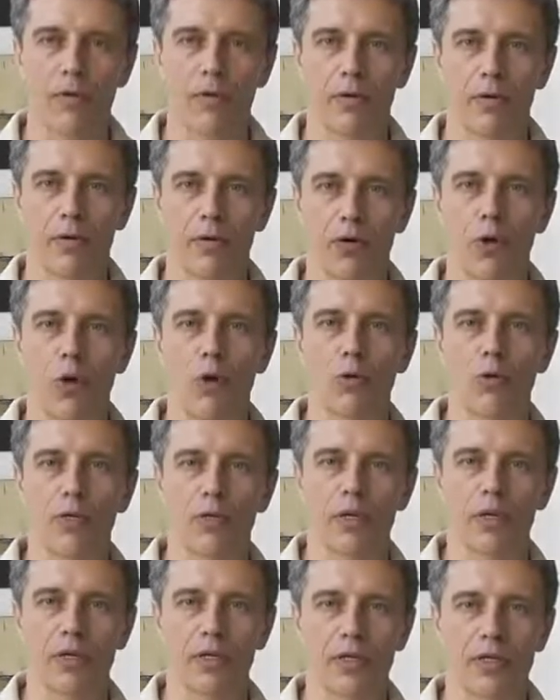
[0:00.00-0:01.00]

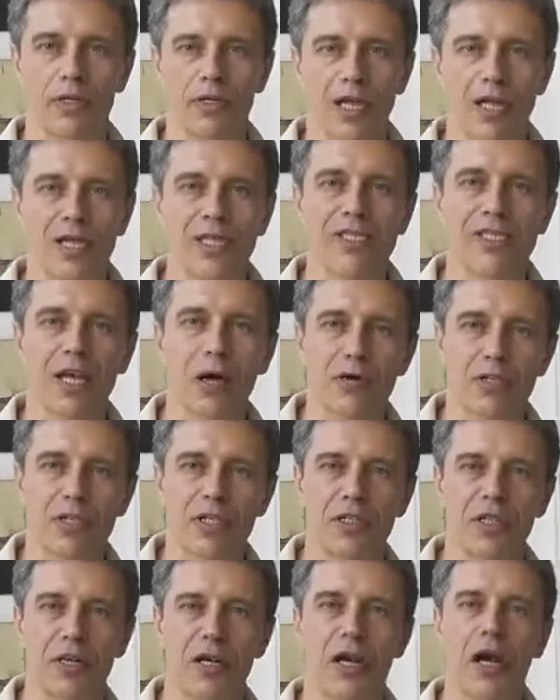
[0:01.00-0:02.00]
called
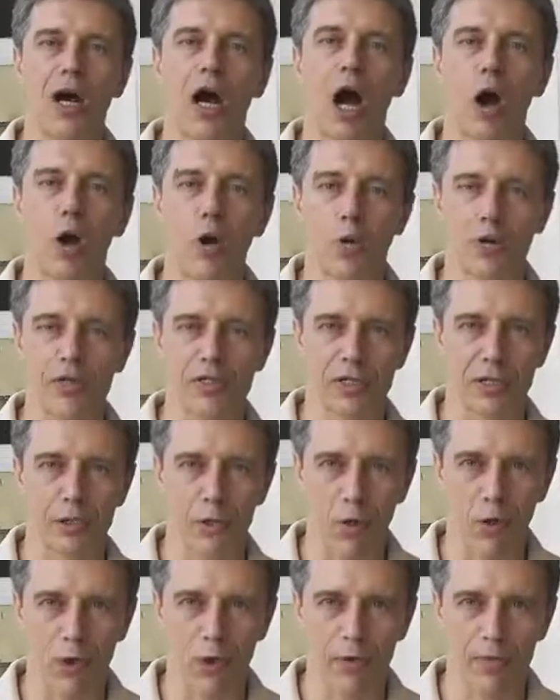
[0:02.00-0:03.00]
10,000 hours
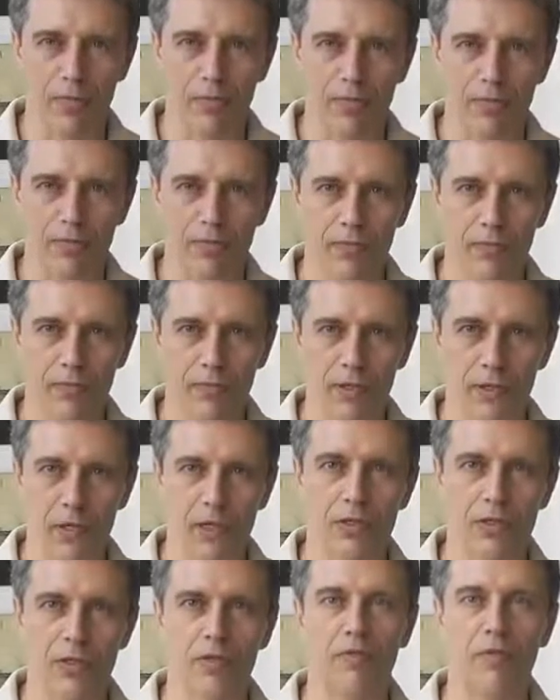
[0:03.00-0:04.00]
law.
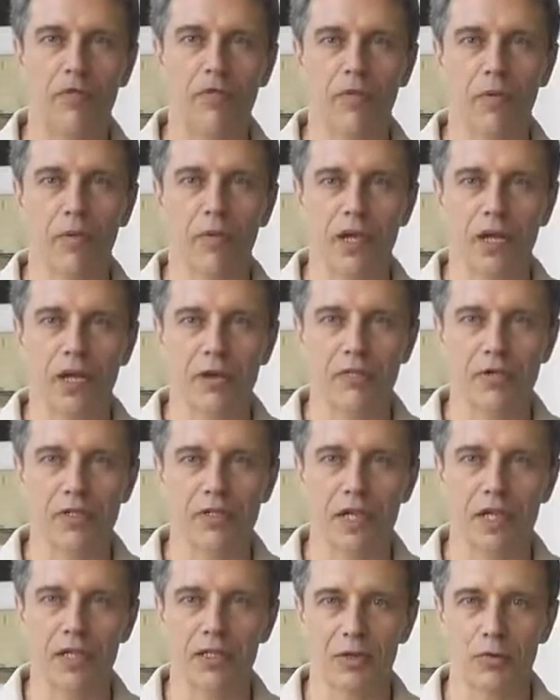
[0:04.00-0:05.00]
And if you're familiar with
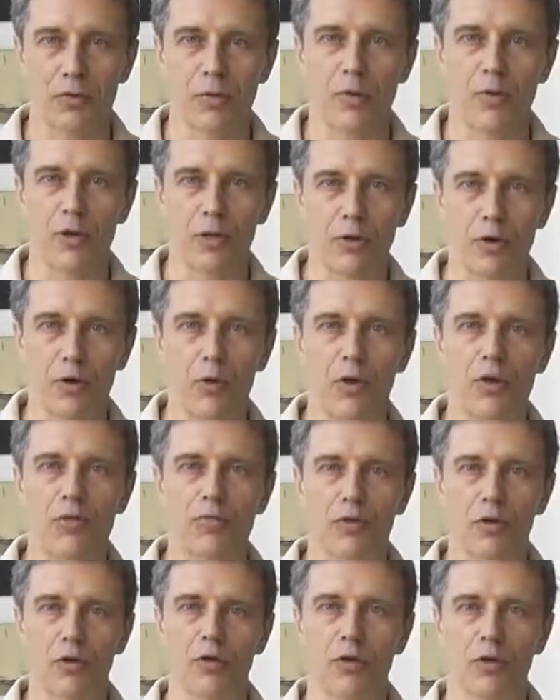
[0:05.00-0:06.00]
that, you probably know. If
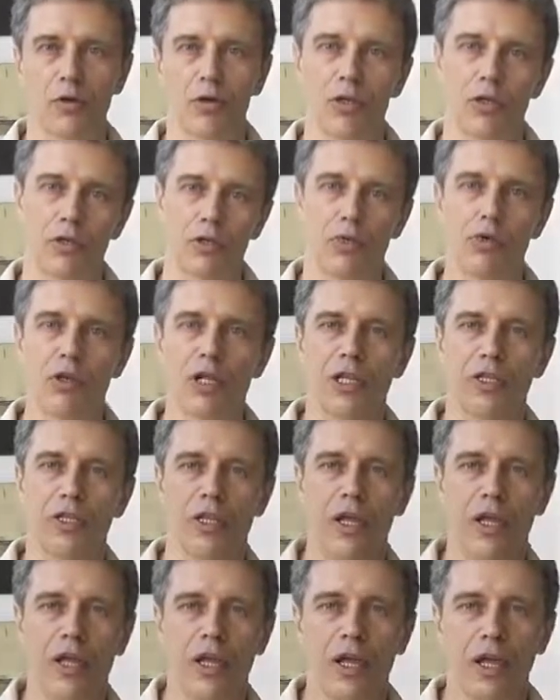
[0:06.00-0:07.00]
not, you can Google it.
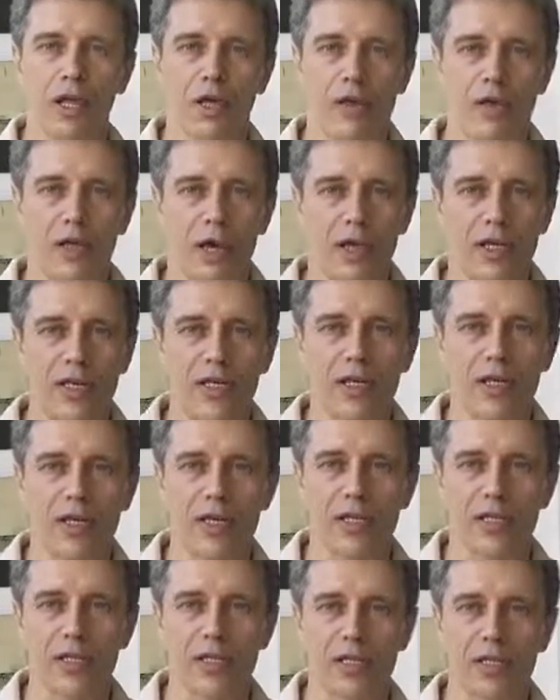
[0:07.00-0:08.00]
The
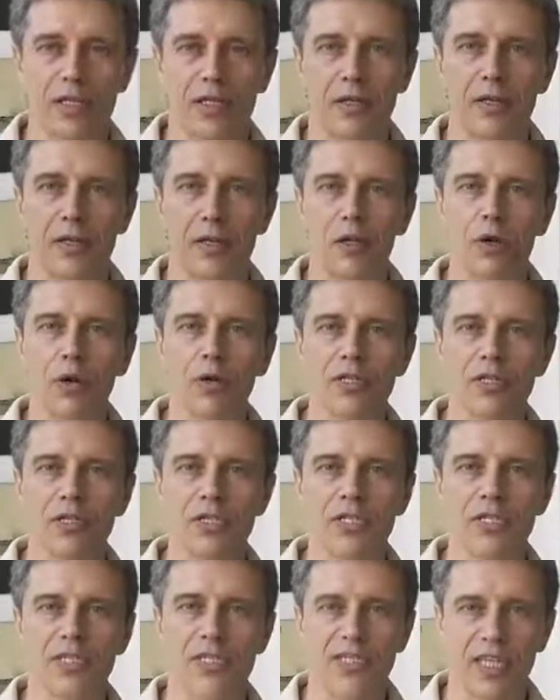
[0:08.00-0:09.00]
idea is that the law
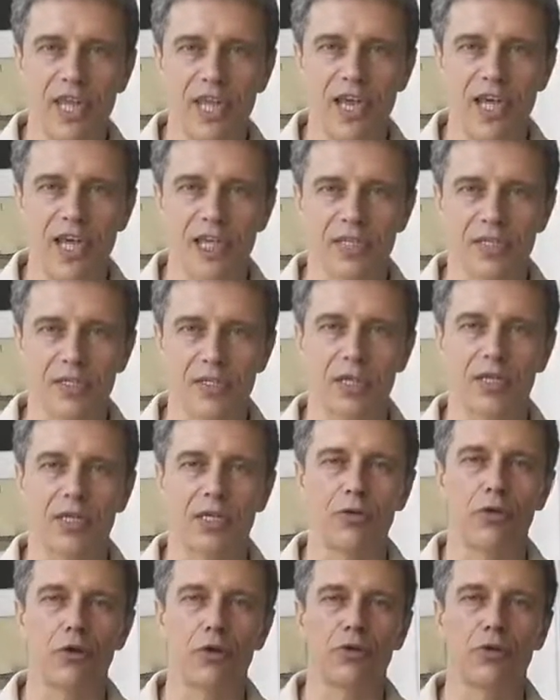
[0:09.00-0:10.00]
states that
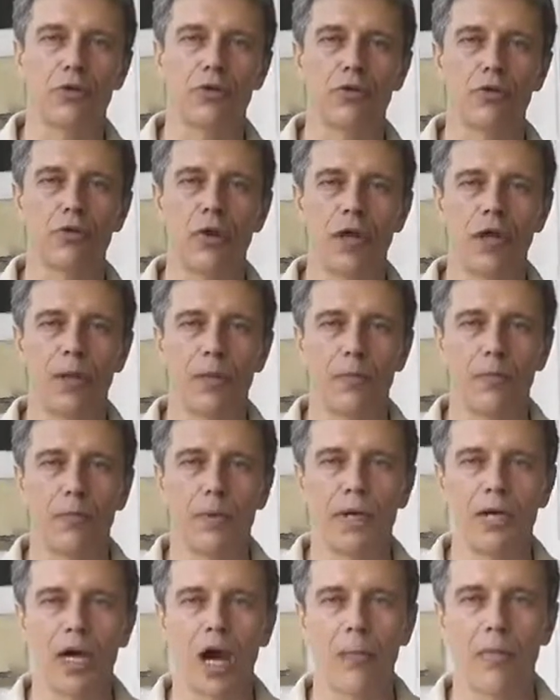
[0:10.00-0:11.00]
in order to
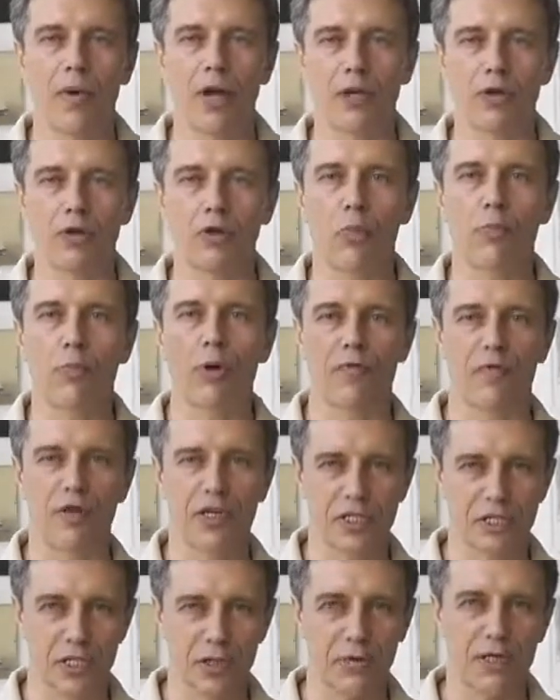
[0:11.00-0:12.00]
become a top
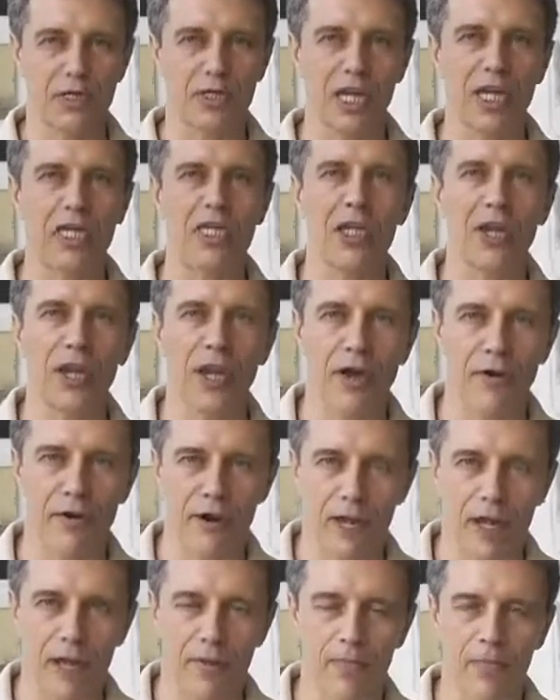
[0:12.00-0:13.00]
professional in any
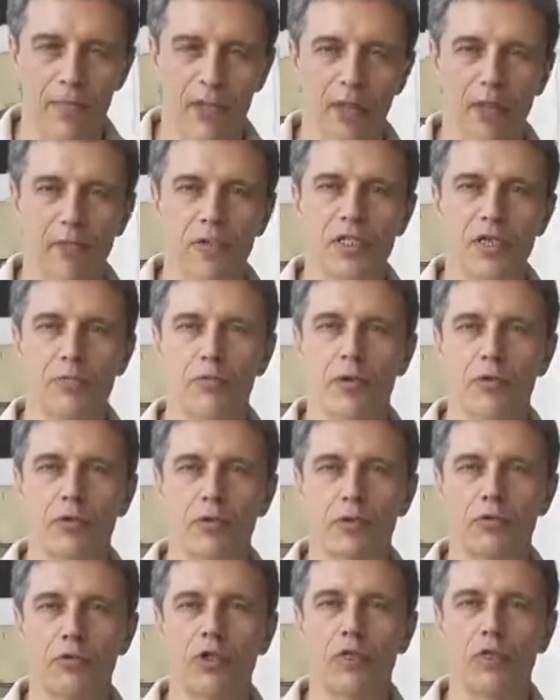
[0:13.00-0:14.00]
area, you're supposed
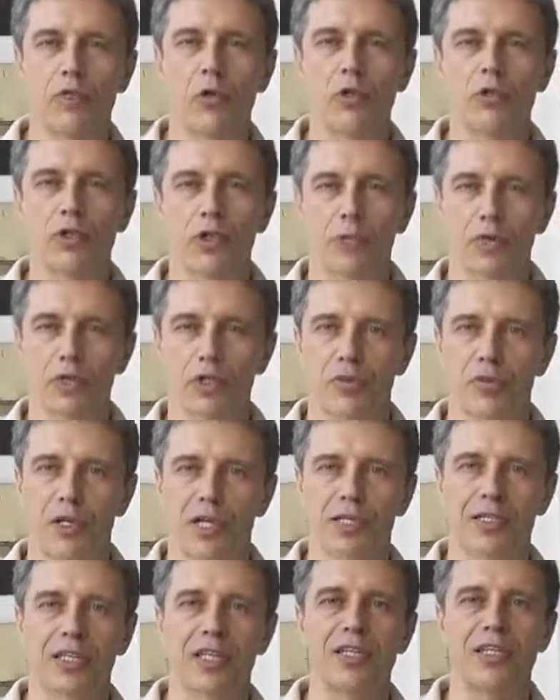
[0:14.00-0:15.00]
to devote
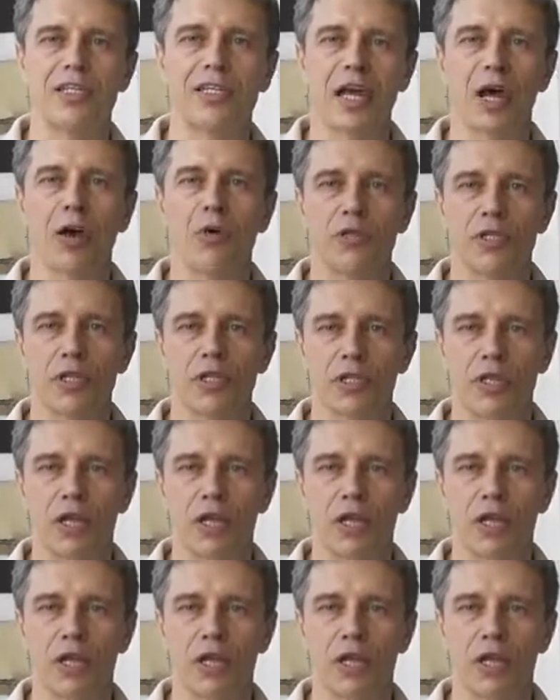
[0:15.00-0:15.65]
approximately 10,000